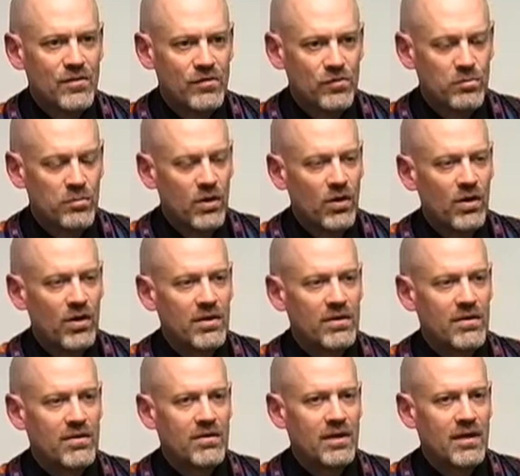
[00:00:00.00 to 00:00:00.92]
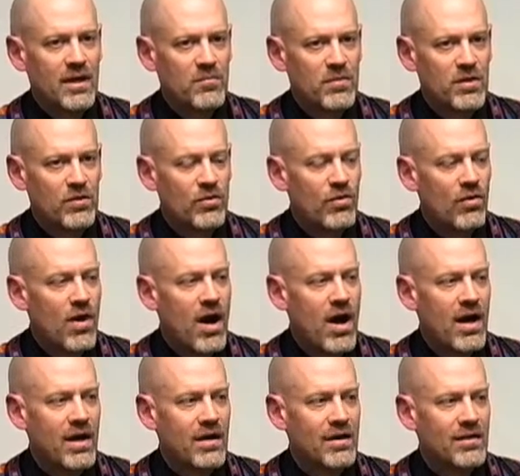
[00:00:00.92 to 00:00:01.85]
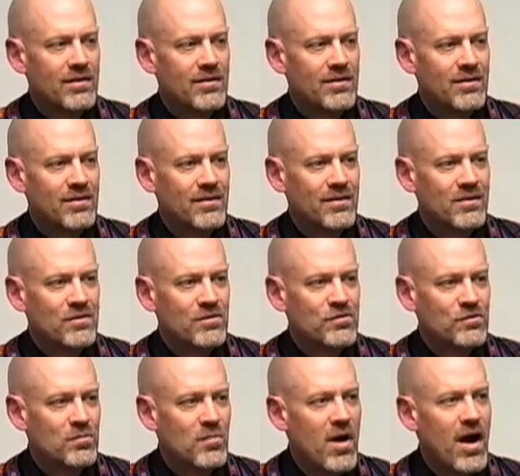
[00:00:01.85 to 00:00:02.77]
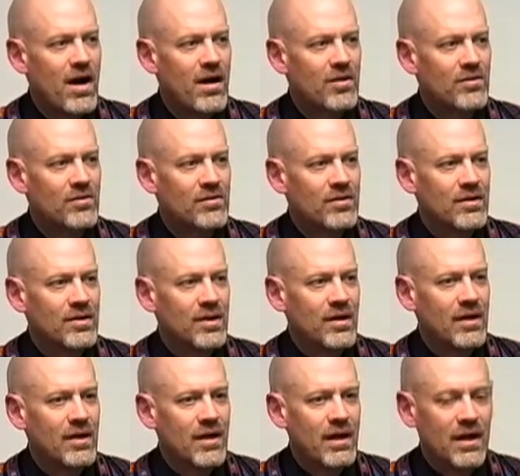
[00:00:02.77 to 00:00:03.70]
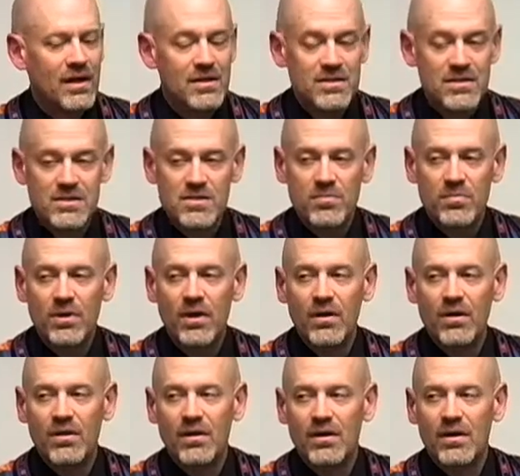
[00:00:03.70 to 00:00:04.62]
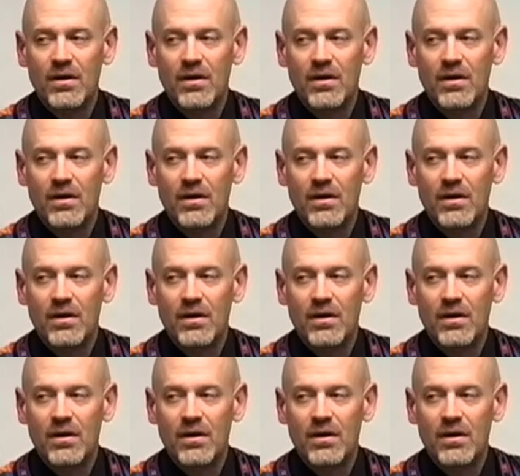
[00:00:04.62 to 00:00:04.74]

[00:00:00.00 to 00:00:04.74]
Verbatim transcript: the spirit that had been crying smiled and disappeared.